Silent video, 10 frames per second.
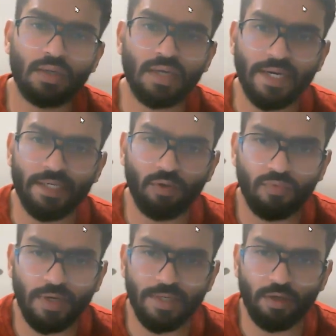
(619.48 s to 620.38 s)
kind
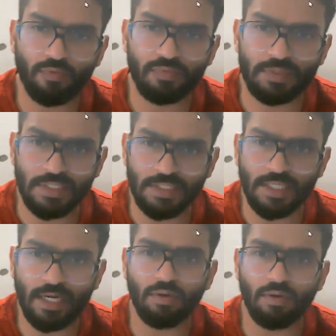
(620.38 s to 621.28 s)
of see
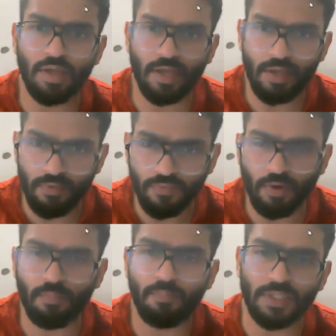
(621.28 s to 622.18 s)
that if
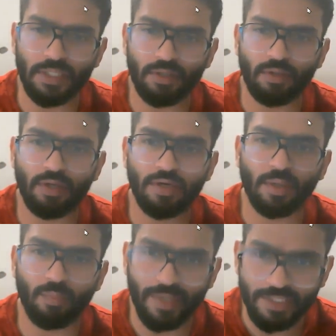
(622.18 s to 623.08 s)
a particular
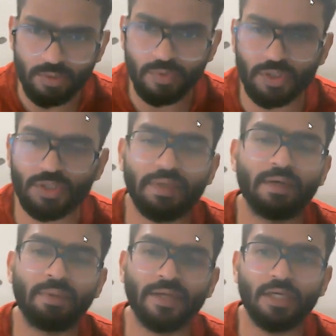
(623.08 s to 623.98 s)
request which is
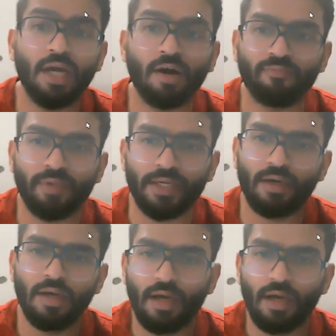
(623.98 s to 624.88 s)
made by the government
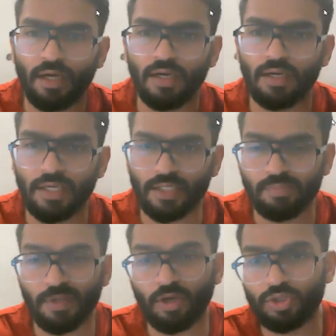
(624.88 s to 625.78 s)
is
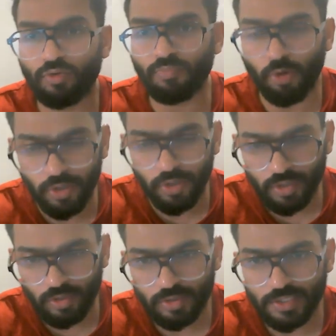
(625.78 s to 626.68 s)
because of
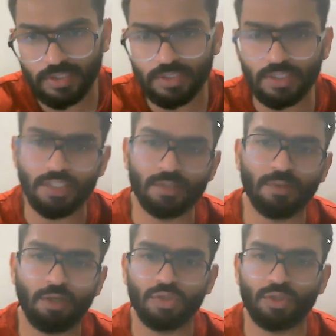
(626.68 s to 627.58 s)
political reasons, is
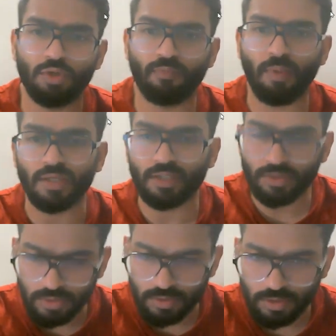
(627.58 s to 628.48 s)
because of
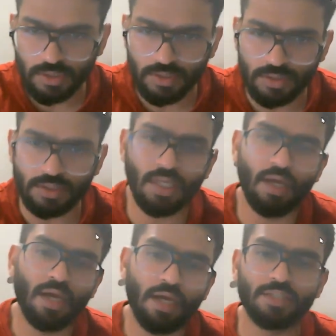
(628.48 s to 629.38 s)
partisan reasons,
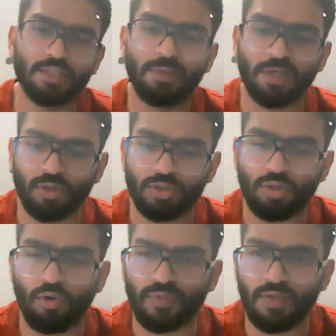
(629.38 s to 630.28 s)
is because
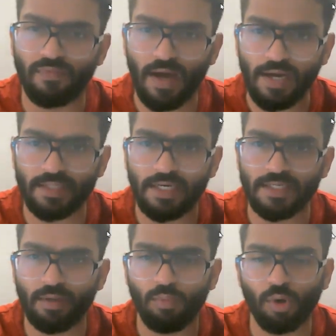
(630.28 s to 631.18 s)
of the fact
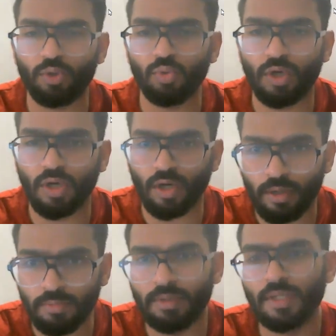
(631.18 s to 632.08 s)
that they want to
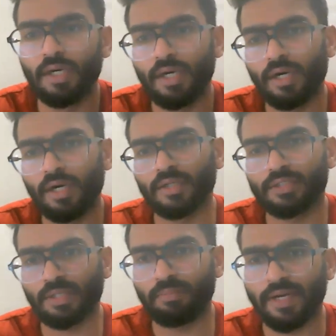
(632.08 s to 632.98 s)
curb
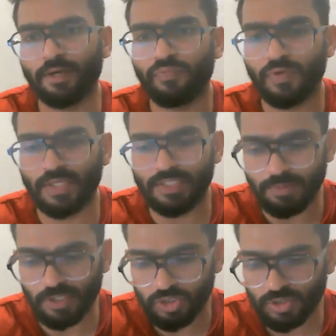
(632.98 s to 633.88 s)
some kind of free
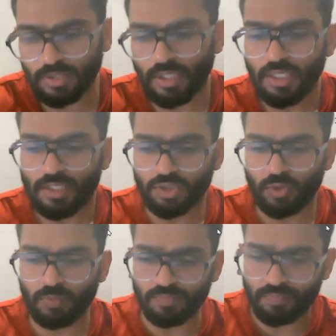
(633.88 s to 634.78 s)
speech.
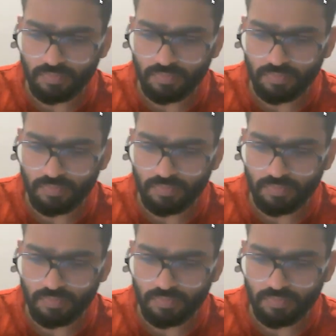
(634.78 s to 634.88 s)
So